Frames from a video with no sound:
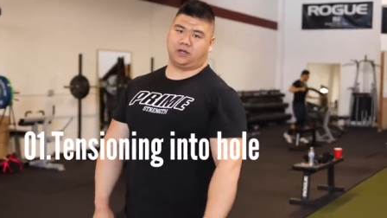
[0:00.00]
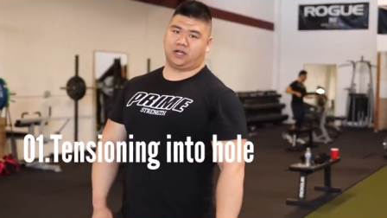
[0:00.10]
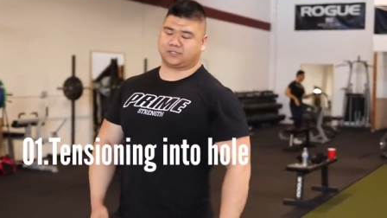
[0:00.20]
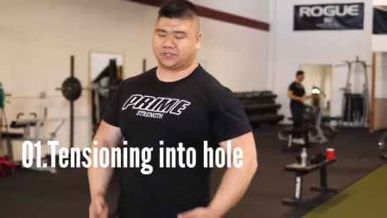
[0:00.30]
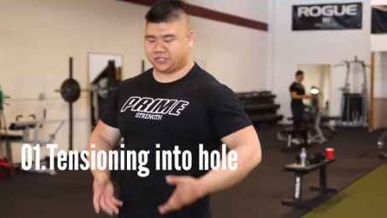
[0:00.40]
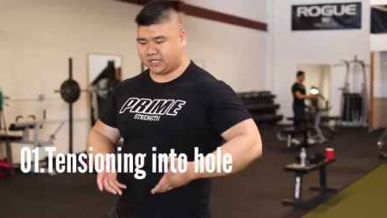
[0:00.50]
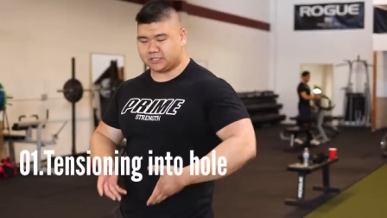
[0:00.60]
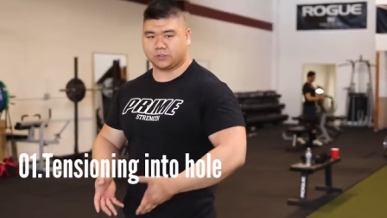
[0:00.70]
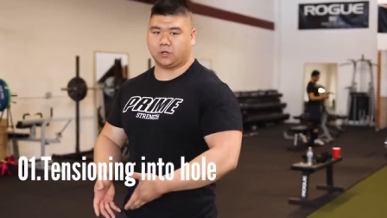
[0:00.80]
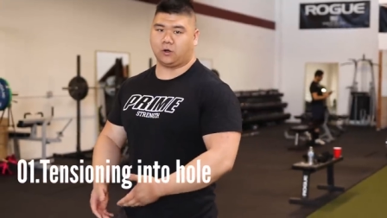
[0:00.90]
Especially
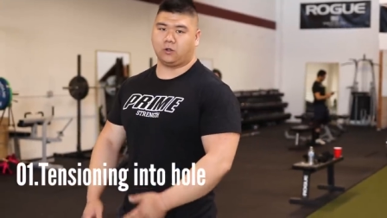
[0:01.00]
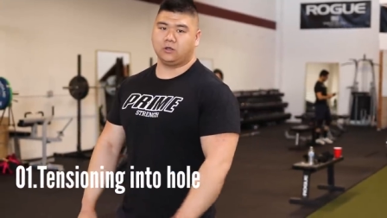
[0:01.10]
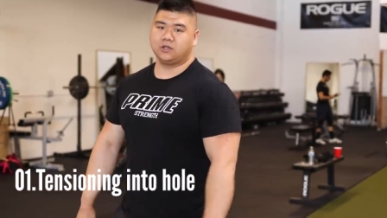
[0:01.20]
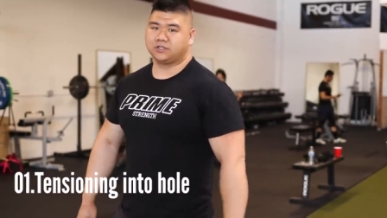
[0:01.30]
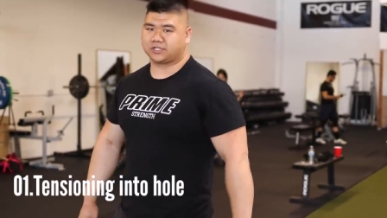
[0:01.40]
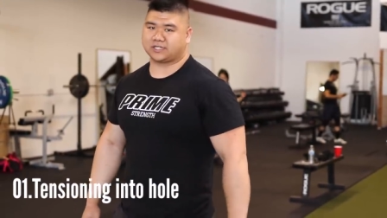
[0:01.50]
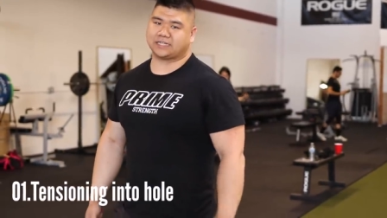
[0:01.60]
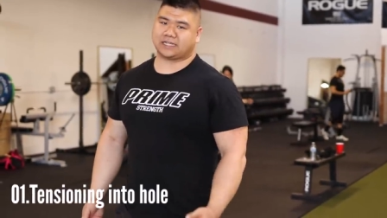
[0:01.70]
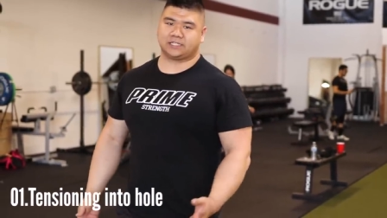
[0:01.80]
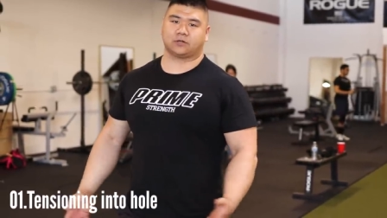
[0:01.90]
into the hole, just because I
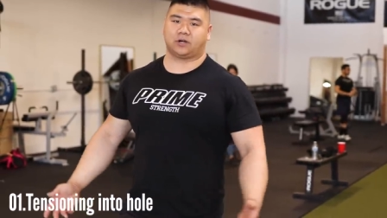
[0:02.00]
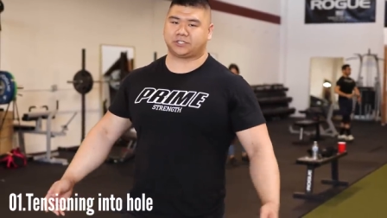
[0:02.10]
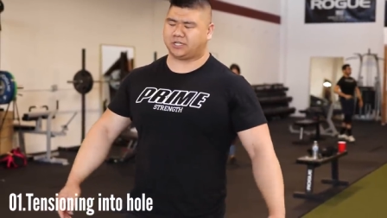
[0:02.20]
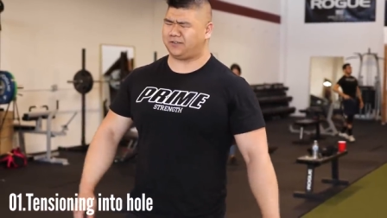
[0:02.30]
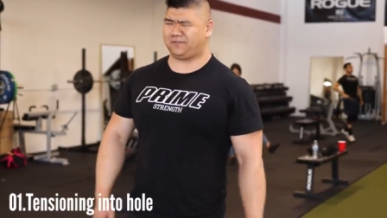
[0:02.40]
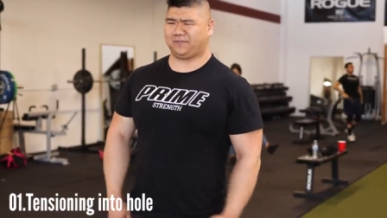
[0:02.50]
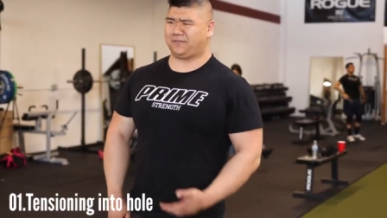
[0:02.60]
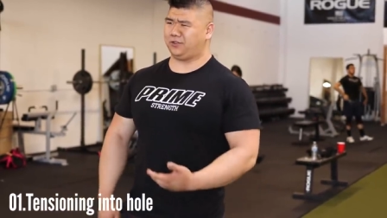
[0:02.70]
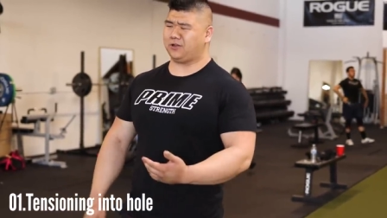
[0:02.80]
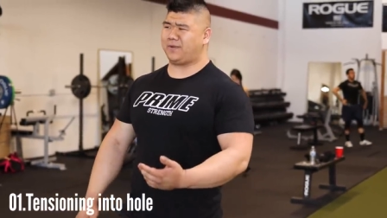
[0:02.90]
tend to rush it.
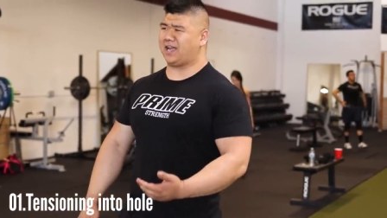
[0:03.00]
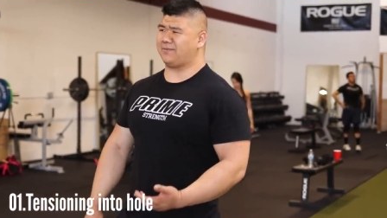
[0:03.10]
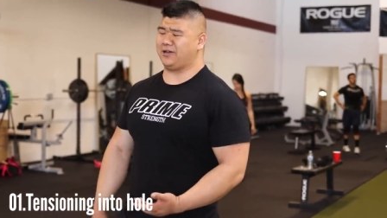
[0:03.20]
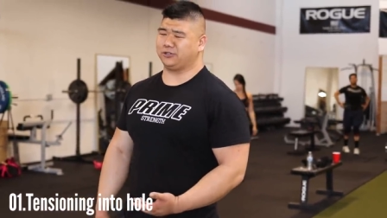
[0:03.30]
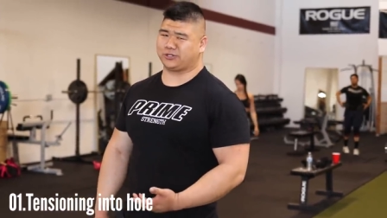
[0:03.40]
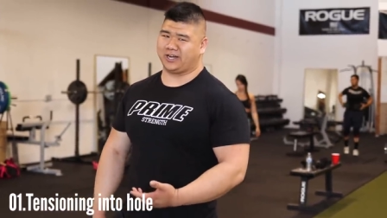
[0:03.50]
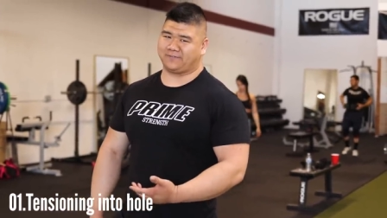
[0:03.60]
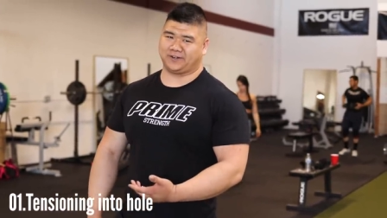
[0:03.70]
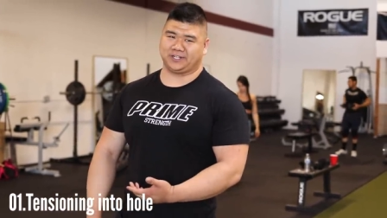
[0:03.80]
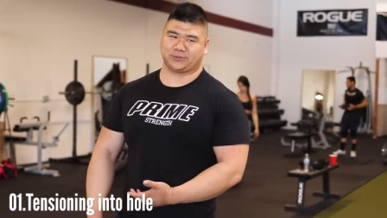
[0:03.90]
If you look back at my old training
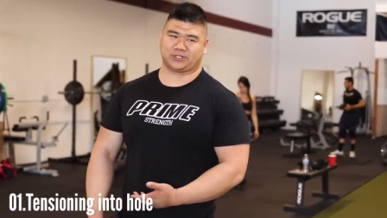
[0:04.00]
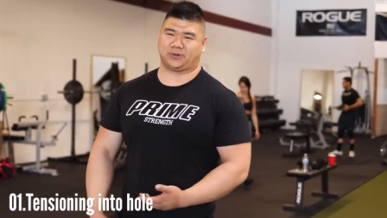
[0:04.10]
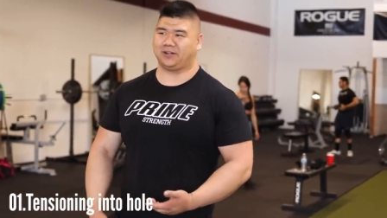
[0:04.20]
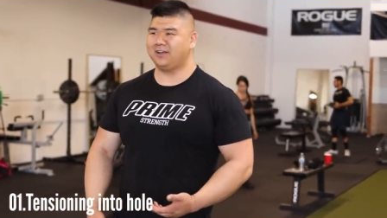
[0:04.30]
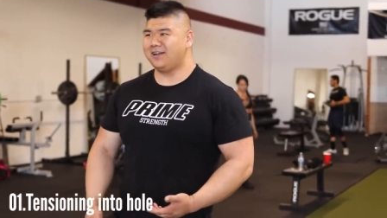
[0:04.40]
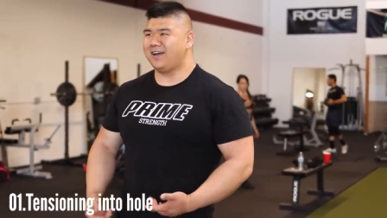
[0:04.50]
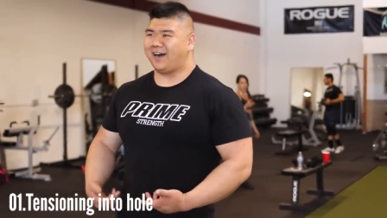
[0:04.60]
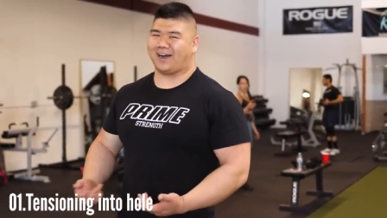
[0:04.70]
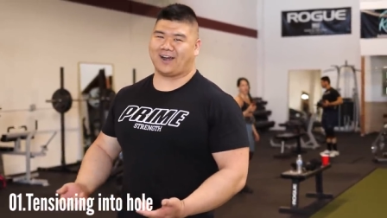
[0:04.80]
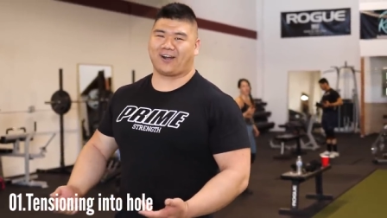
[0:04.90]
footage, which
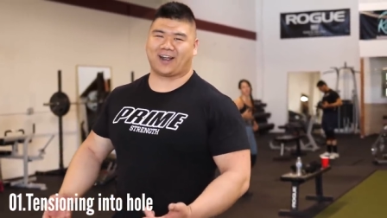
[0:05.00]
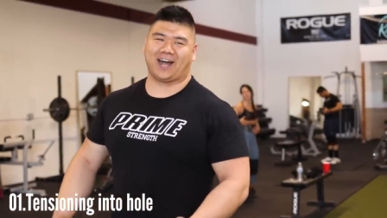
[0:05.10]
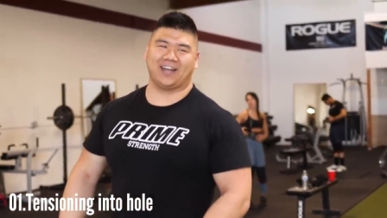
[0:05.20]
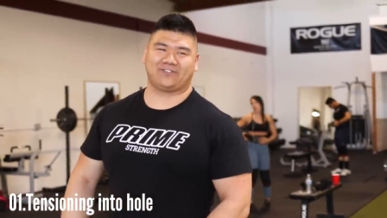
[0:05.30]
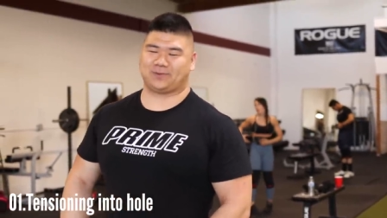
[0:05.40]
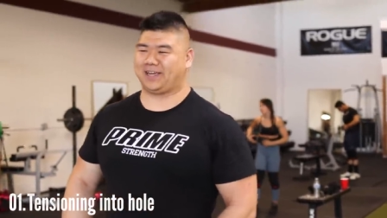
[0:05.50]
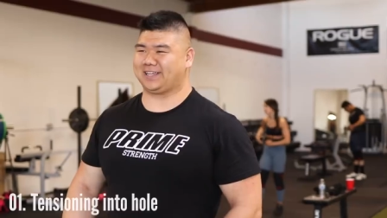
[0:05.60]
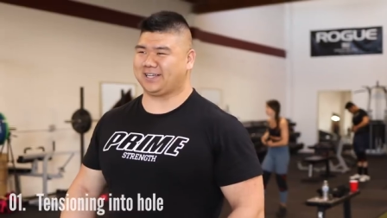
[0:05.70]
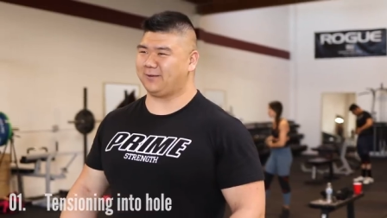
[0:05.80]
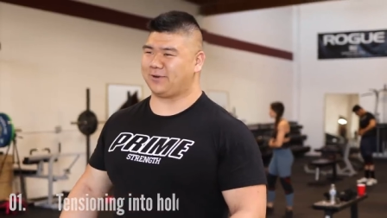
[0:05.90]
I archive, but I
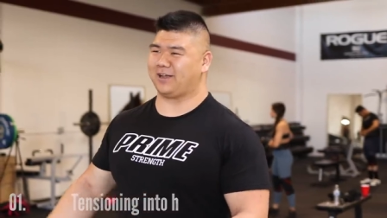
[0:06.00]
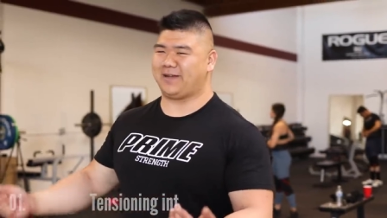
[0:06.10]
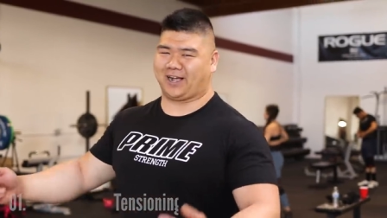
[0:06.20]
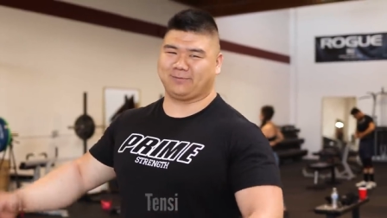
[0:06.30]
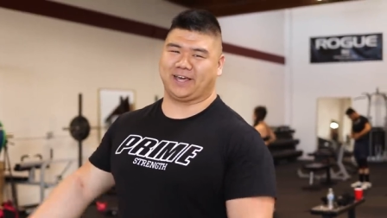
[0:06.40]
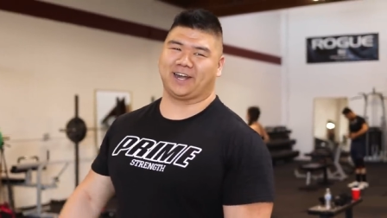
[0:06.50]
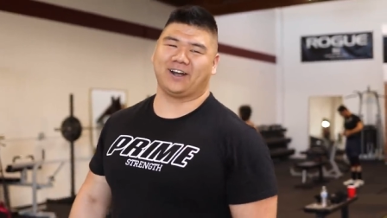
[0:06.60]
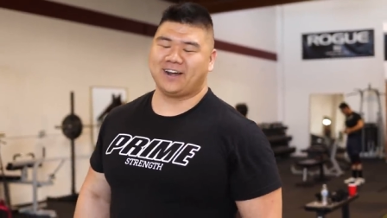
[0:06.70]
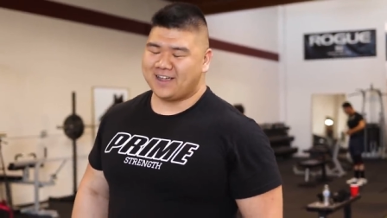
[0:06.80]
guess I'll bring it back up later.